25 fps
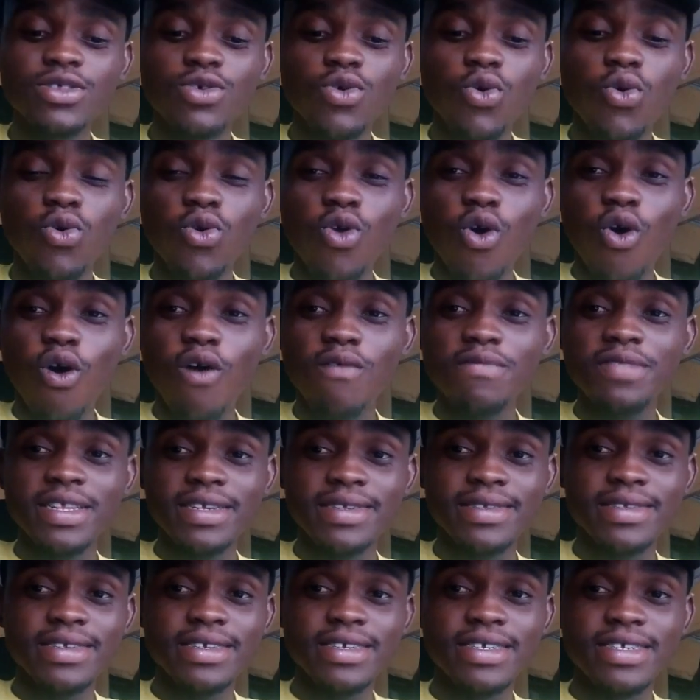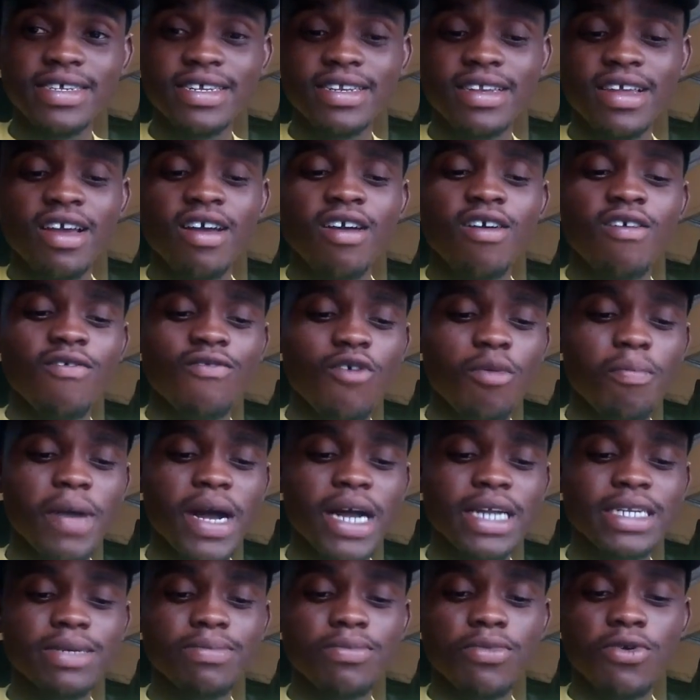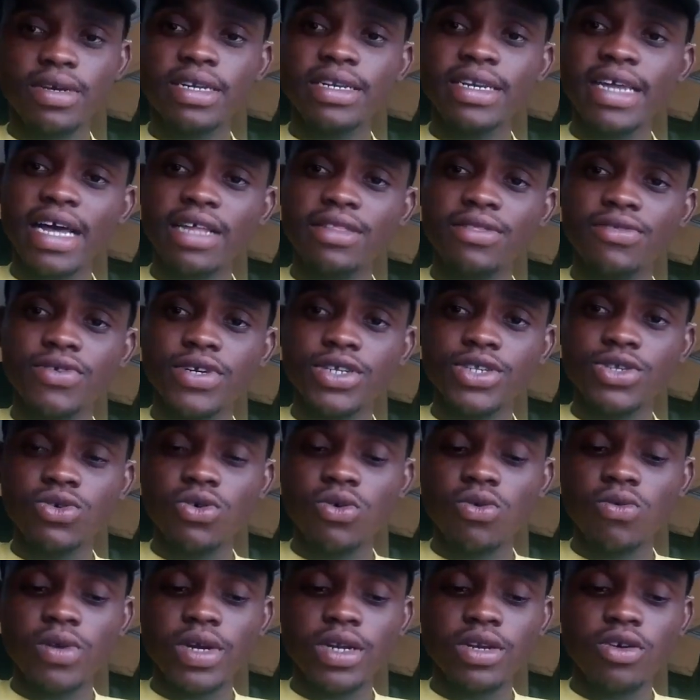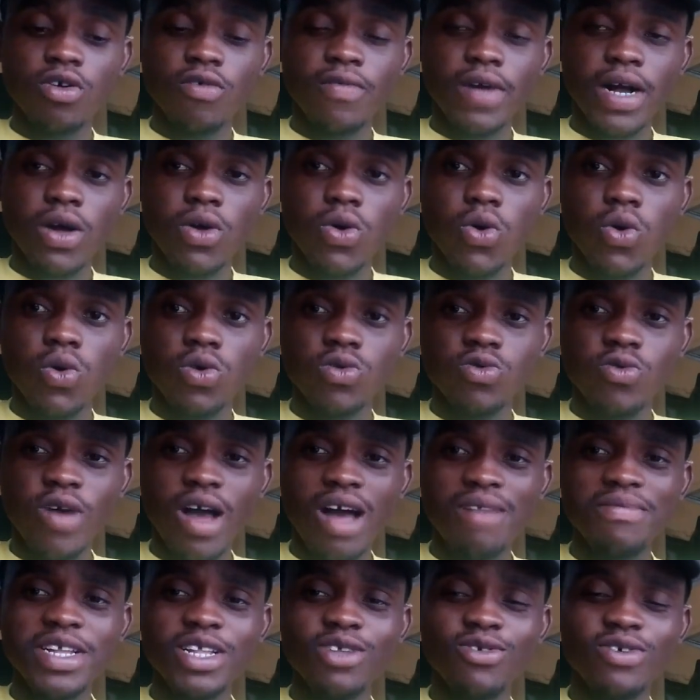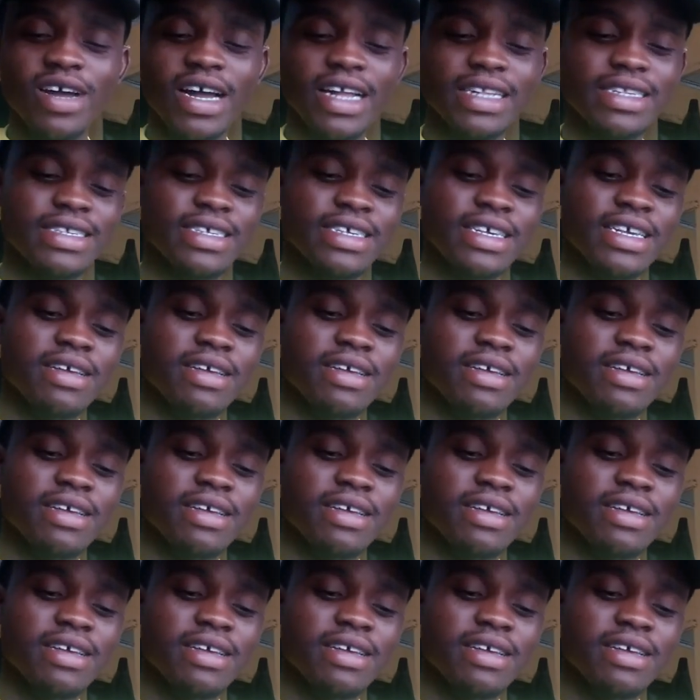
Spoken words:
goal of the season for Paderborn in their 3-2 win over Köln. We'll have a look at